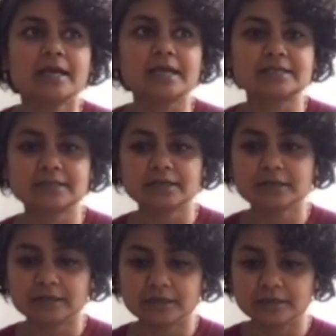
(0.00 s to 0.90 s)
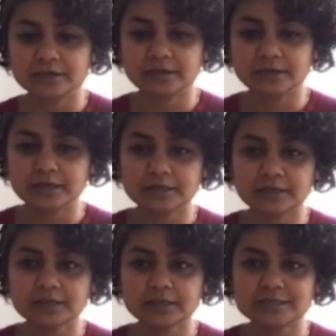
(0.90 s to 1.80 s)
is that
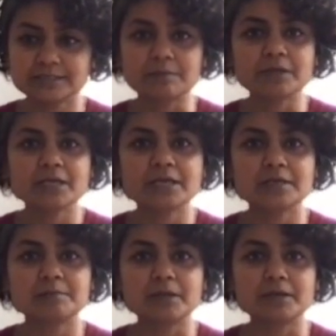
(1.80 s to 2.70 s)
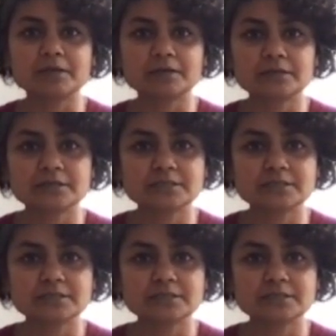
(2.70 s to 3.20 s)
creating semi-independent,